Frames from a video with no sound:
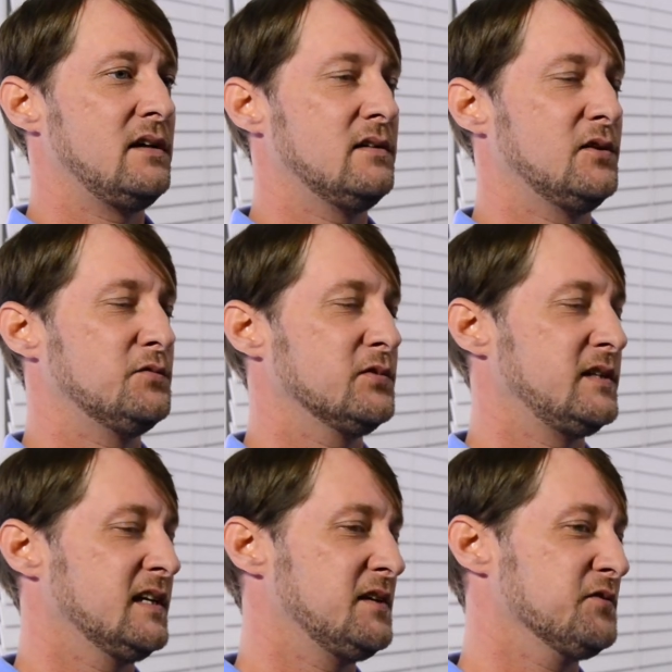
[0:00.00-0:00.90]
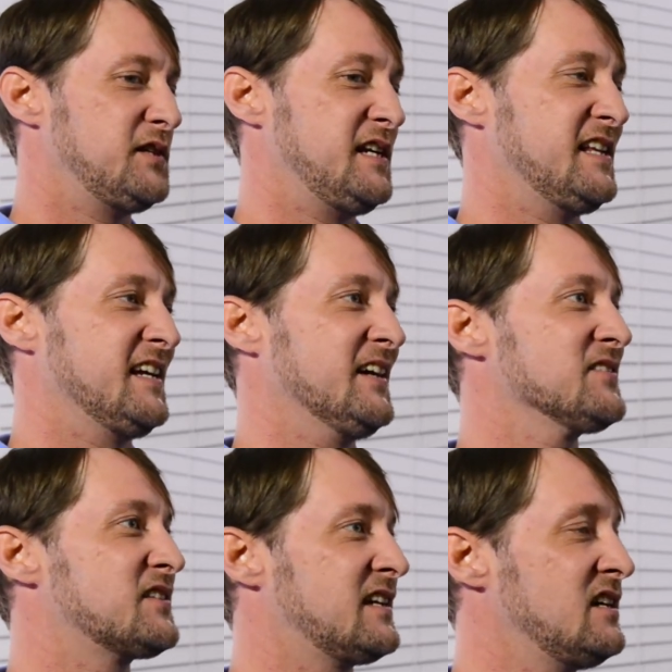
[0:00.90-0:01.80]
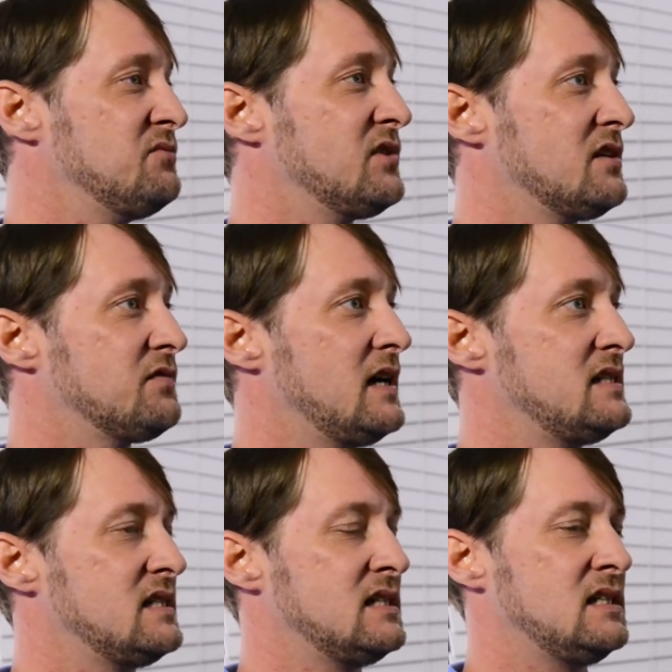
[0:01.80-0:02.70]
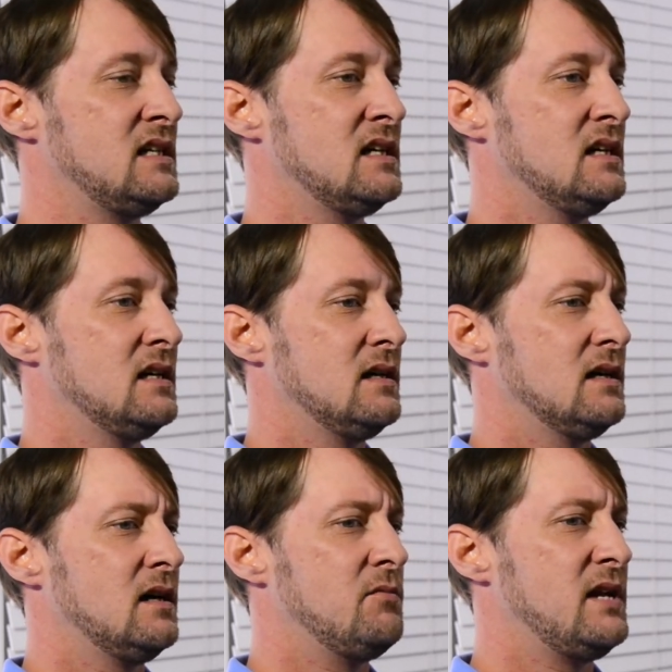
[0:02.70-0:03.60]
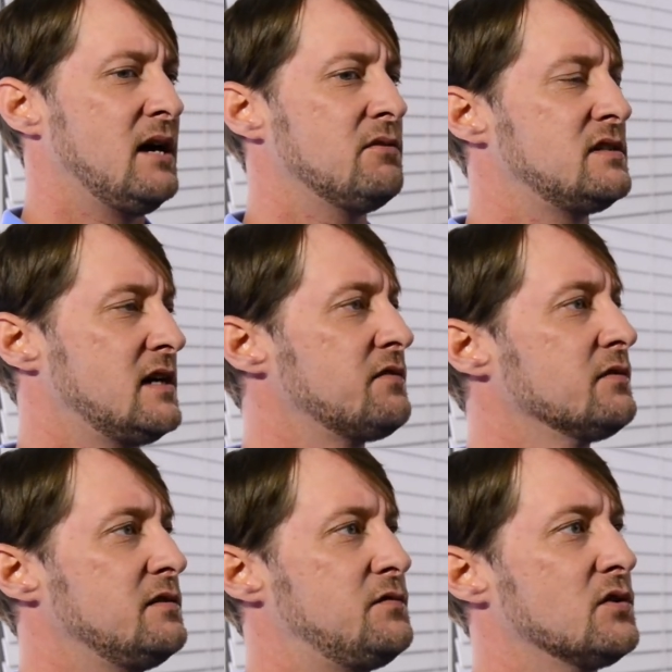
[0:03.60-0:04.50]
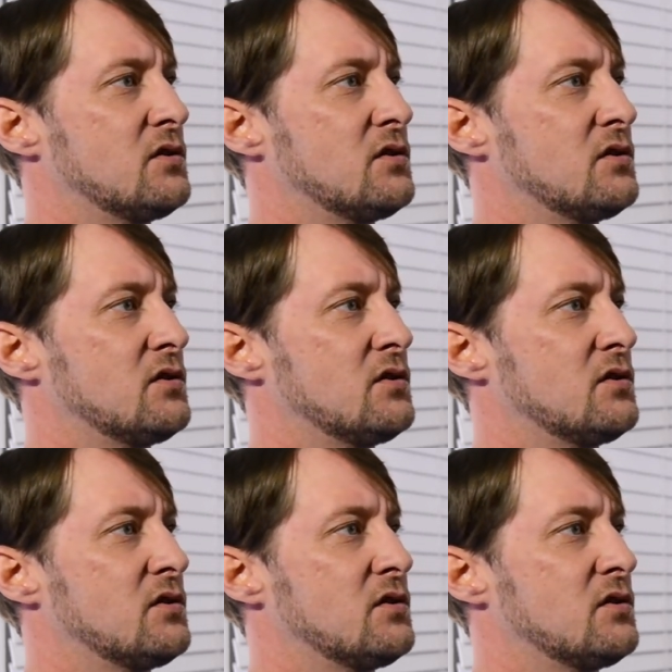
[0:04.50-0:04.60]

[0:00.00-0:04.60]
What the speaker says: hopefully I'll never need anything else again, but if I did, I would definitely feel